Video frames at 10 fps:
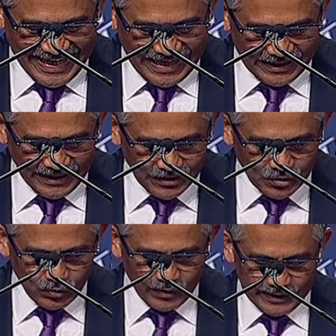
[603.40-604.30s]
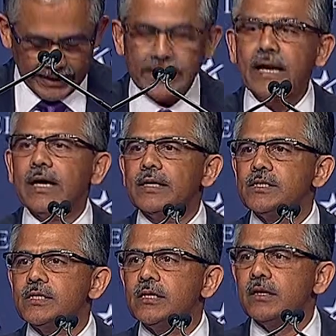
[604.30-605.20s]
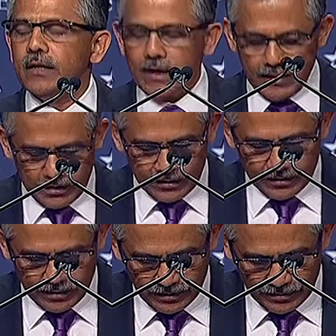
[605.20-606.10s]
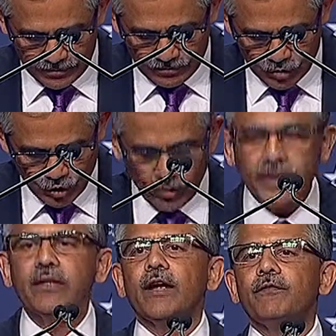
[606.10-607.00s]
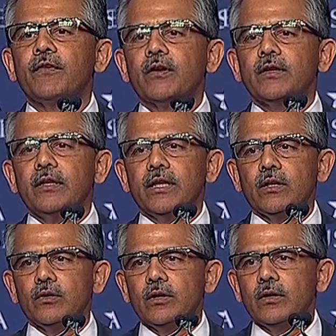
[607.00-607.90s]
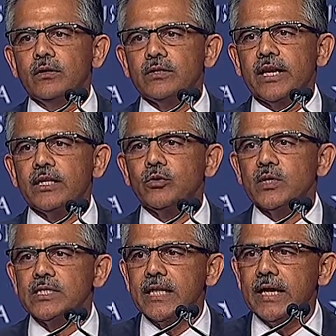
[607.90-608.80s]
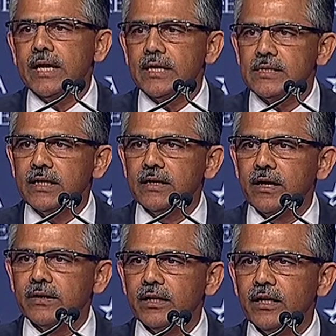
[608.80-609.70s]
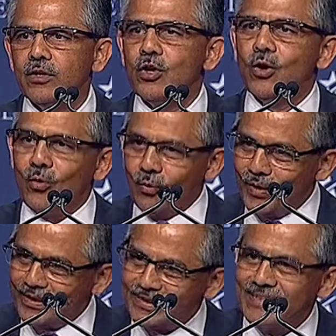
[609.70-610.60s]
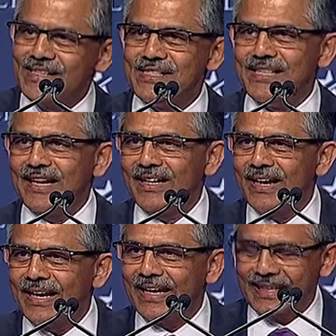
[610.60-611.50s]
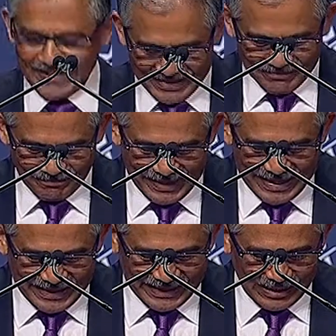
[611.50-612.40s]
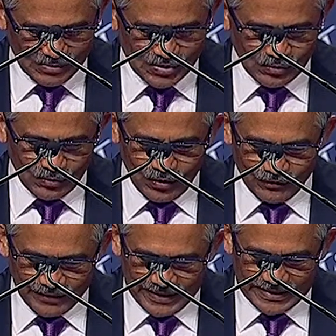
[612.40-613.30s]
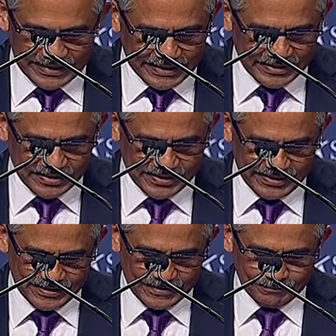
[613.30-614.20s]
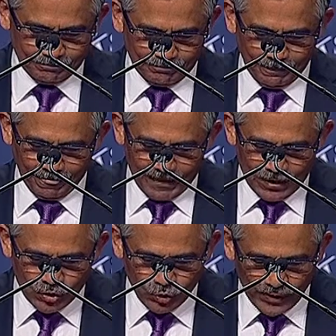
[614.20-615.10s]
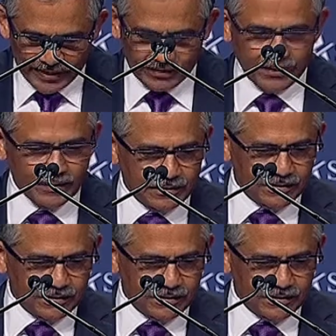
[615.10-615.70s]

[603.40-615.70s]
I'd like to recognize uh, the joint effort that Select USA has conducted with CII, Council of Indian Industries. Together,